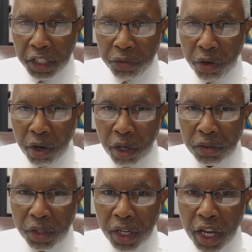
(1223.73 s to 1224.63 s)

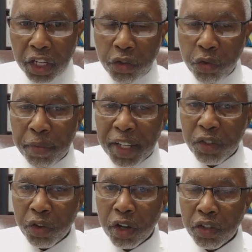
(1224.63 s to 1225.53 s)
drugs and
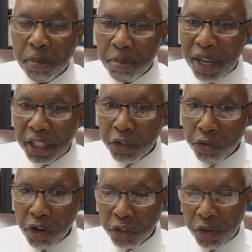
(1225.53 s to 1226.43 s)
distributing drugs and making a
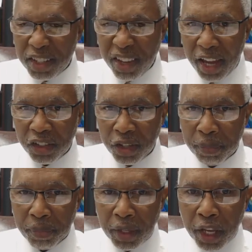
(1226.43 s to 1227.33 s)
drug transaction.
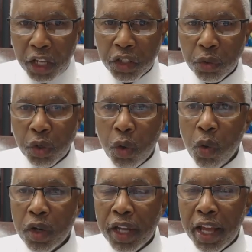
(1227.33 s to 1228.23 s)
And so the
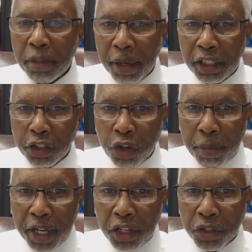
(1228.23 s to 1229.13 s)
court had to make a
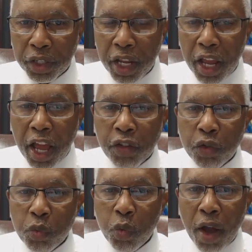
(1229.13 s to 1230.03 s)
determination as
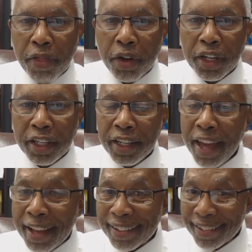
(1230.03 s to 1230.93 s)
to whether
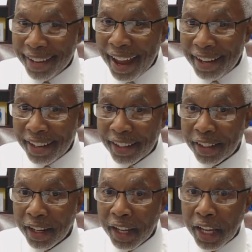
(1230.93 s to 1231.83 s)
he had standing
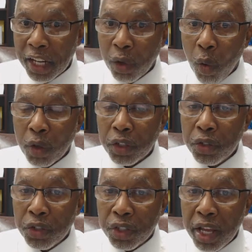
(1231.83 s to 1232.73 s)
in order
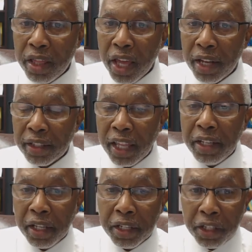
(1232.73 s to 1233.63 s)
to say that
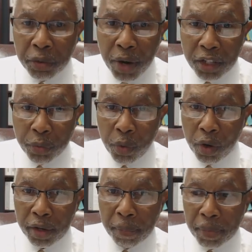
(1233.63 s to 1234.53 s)
they needed an arrest
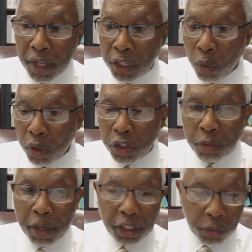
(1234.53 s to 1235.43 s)
warrant in order
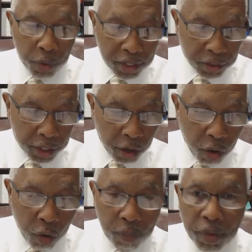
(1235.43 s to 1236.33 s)
to make an arrest in the
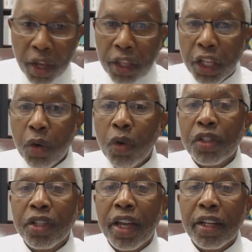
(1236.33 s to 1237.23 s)
home. The
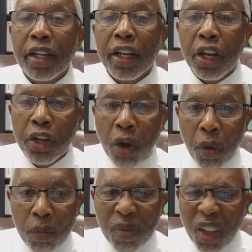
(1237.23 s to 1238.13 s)
court said
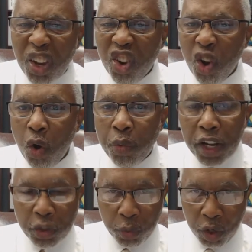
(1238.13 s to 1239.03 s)
no, no
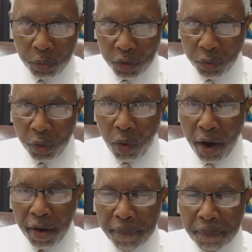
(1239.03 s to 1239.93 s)
arrest warrant was
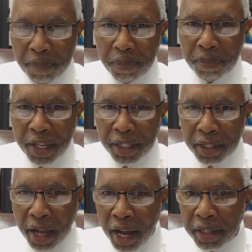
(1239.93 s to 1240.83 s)
required. They
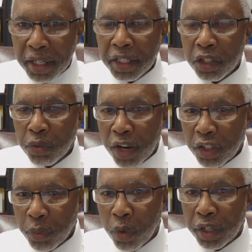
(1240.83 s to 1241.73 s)
did not need an
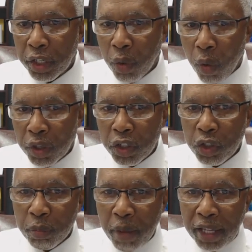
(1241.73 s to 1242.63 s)
arrest warrant in order
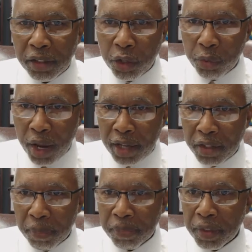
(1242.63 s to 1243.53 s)
to make the
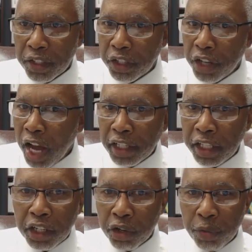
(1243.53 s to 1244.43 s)
arrest. Did not
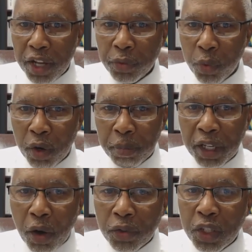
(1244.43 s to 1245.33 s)
need an arrest warrant
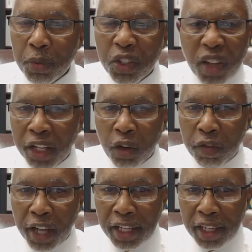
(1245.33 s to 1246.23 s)
because he was not an
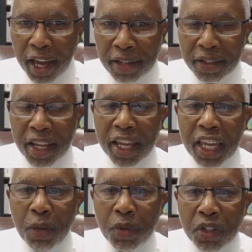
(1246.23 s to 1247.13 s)
overnight guest.
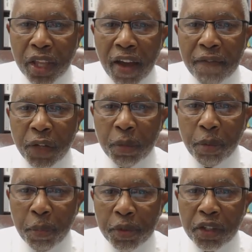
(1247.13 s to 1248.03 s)
He was there for the
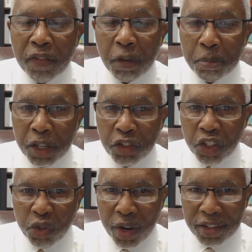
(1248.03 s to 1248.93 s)
purpose of a
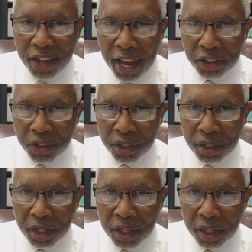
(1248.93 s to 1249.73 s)
business transaction,